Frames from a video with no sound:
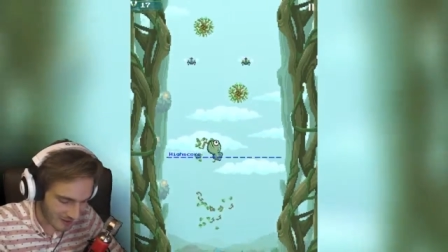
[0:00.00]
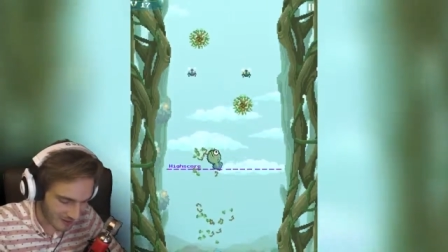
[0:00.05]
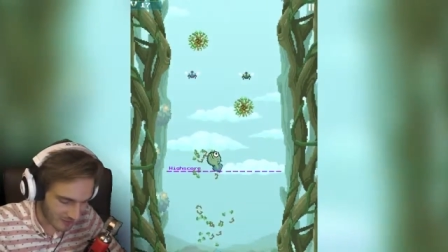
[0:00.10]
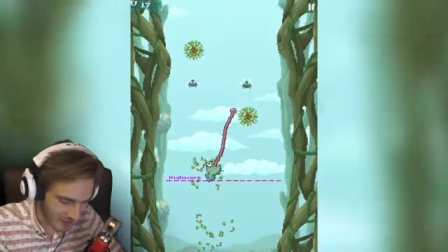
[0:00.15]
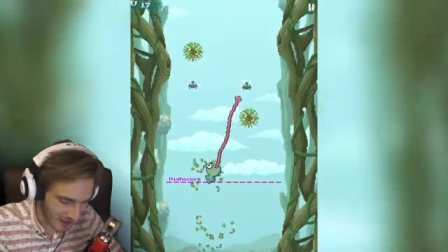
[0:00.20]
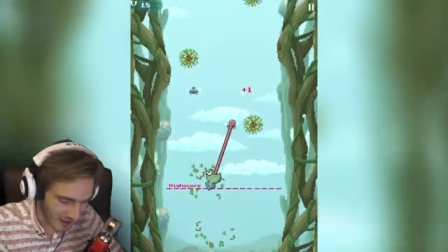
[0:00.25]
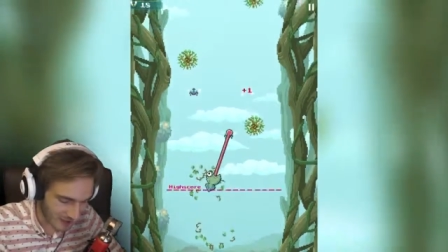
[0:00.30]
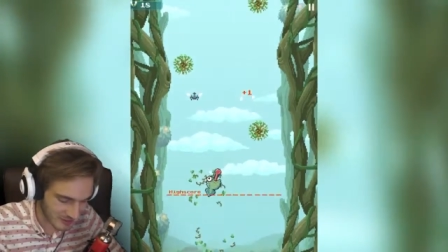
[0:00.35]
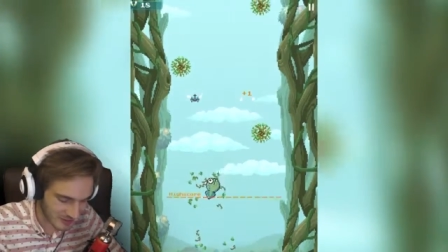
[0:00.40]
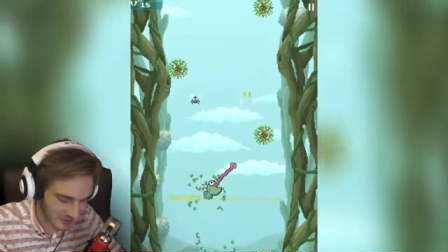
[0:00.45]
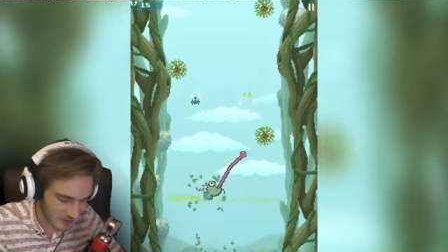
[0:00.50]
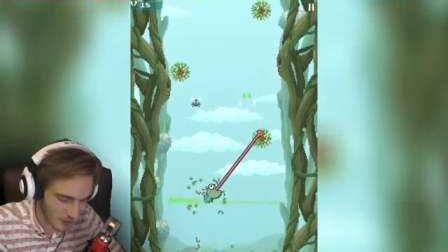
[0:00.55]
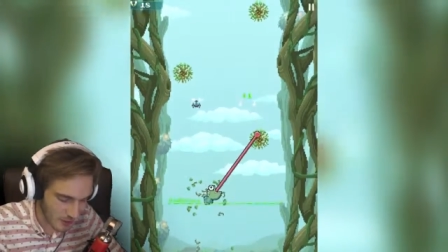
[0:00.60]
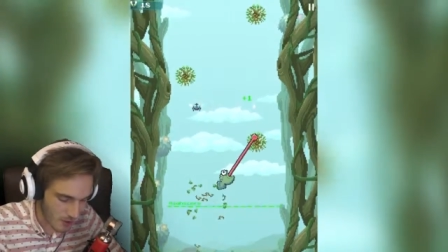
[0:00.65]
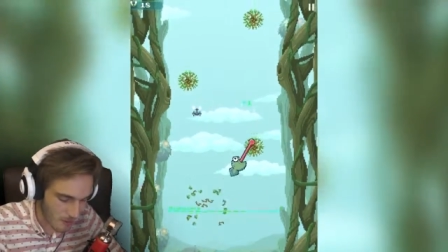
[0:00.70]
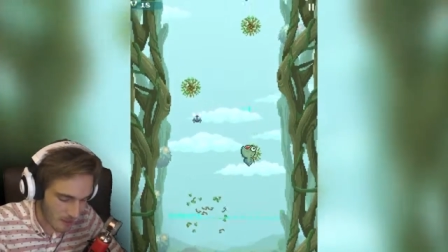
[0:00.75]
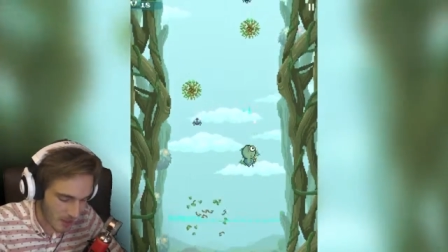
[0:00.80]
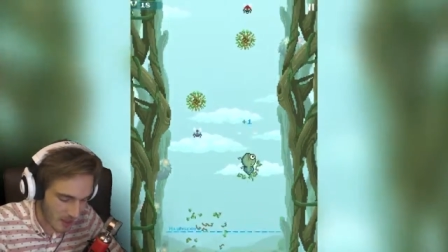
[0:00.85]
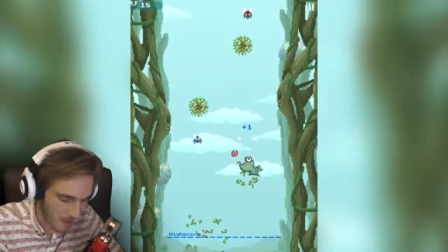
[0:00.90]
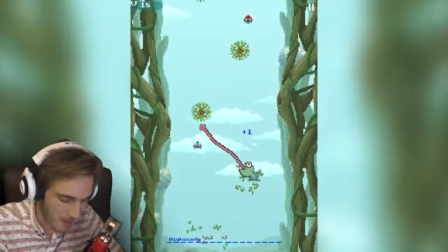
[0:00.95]
High score,
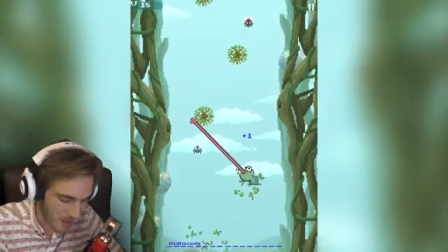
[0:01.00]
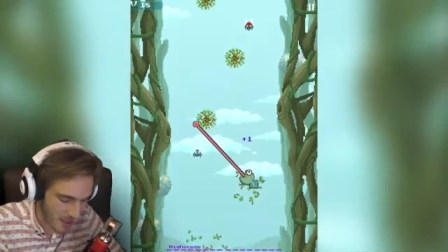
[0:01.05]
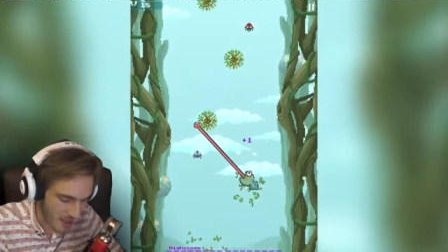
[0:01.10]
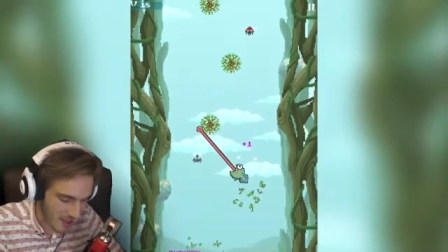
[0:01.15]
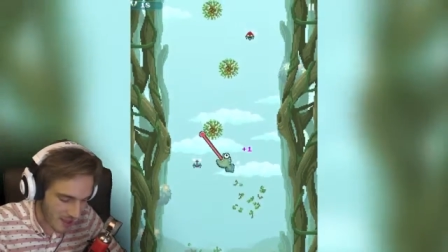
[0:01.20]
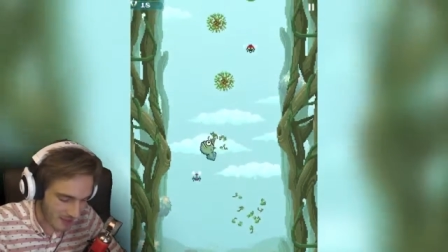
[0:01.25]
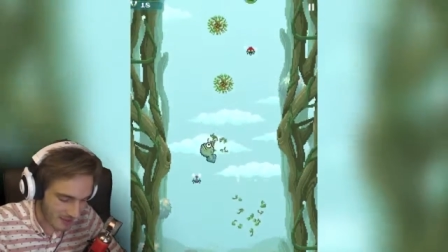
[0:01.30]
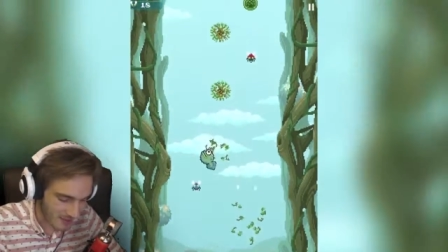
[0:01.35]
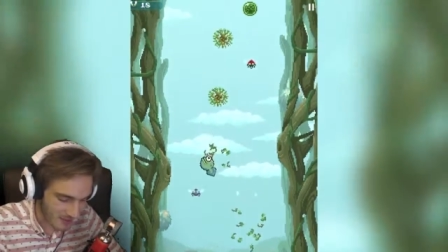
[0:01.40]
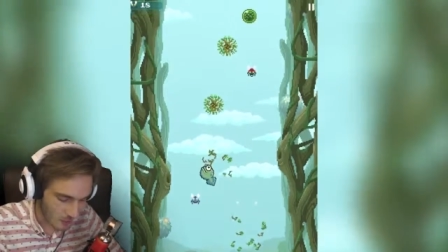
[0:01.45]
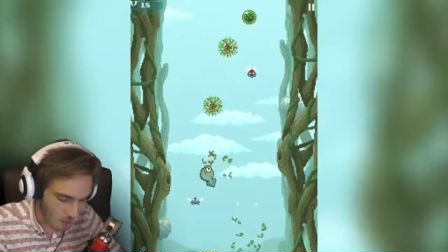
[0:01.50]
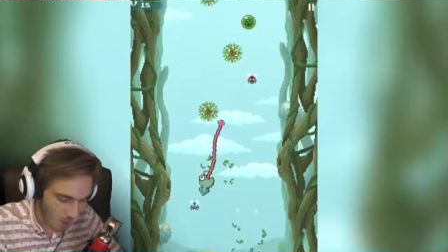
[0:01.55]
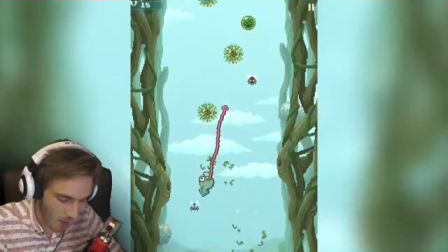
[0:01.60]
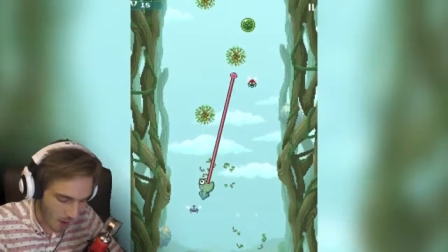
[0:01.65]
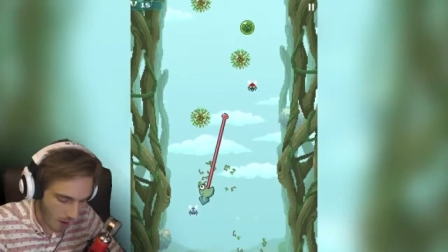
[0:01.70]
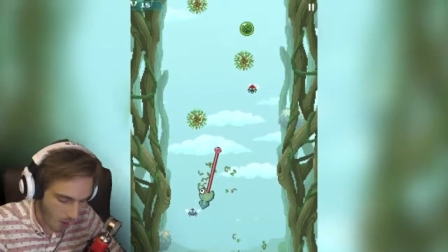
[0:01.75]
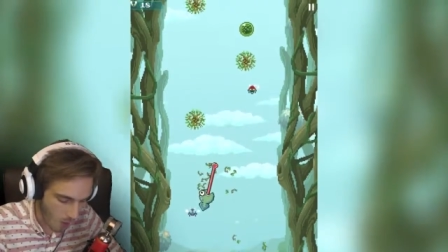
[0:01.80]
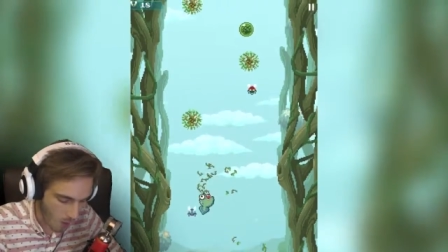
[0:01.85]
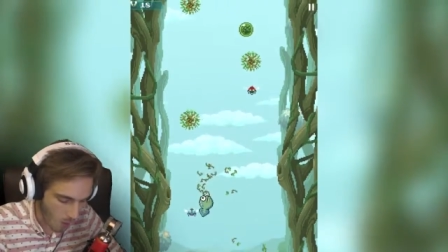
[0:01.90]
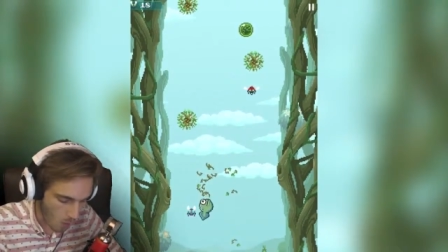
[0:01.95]
baby!
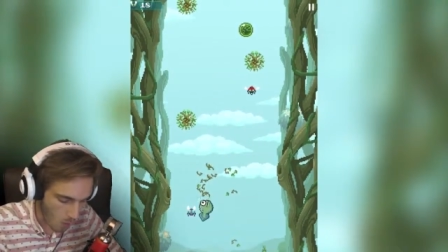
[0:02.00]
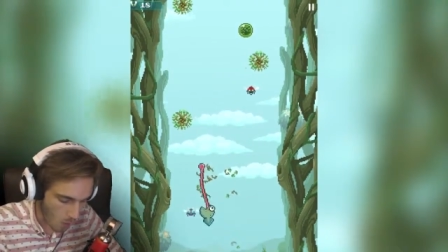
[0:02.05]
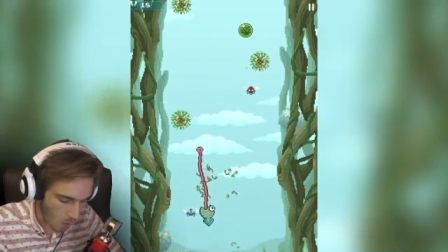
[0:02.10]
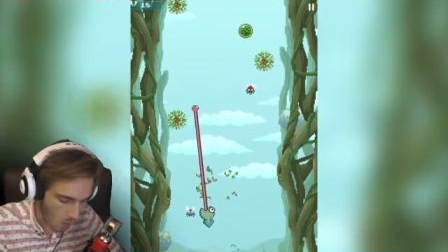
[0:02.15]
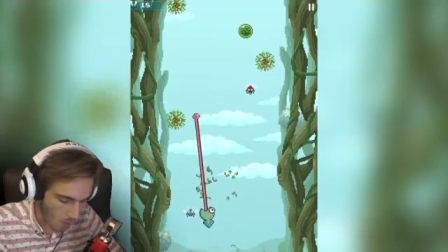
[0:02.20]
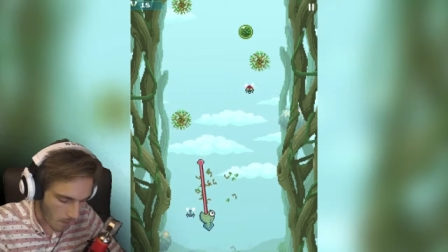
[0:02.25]
Woo!